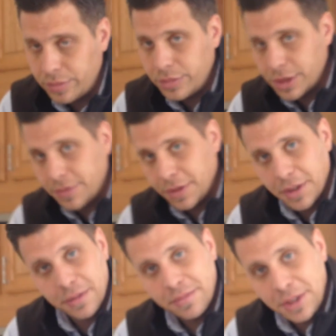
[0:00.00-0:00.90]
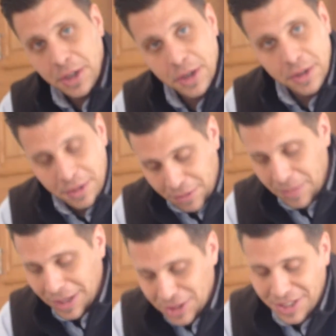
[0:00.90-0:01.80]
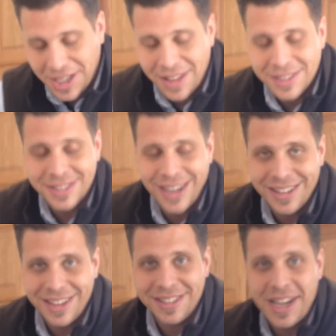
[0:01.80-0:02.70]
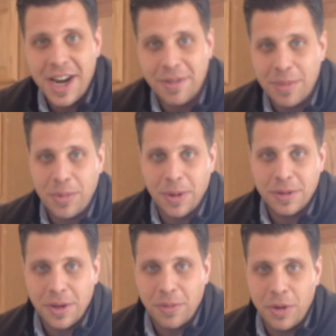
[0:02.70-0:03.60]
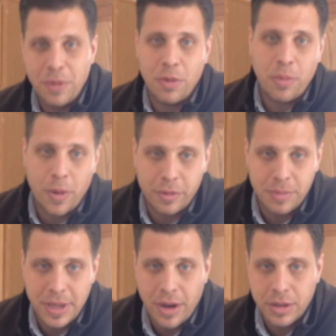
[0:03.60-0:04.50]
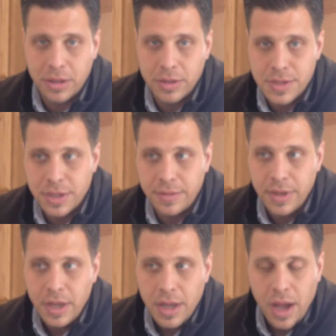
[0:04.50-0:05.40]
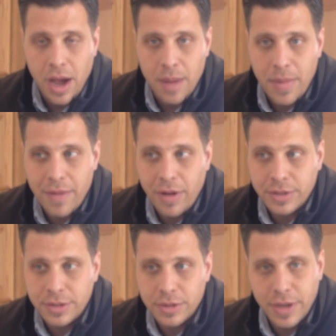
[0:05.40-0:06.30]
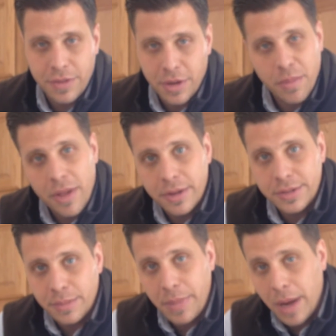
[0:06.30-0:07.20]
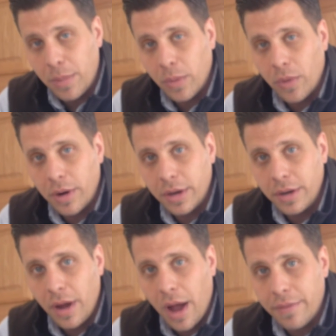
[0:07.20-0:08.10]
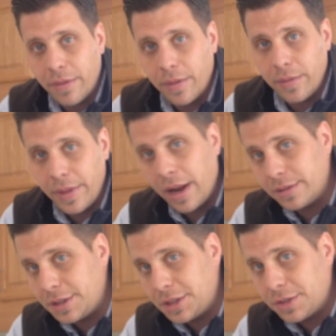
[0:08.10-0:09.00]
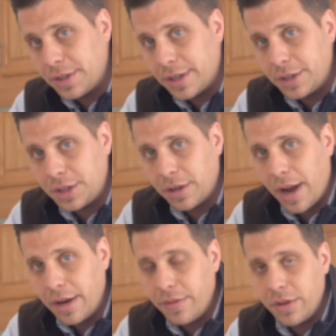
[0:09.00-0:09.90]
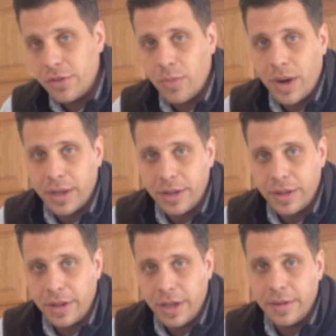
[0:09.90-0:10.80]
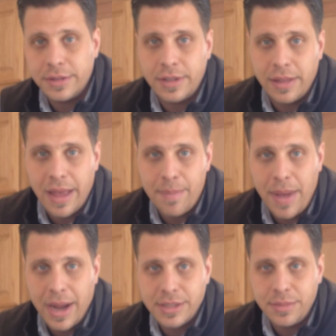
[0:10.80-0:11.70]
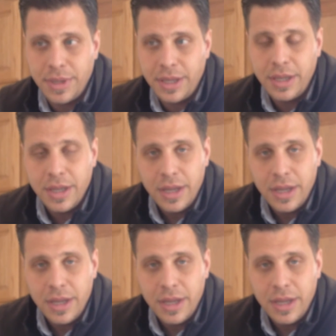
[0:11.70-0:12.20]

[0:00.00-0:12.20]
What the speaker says: just for your information, again, this is not the entire report. The written report will be all-inclusive. I've also given your mother some paperwork that I'll need your signature on. If you just want to either send that back to me,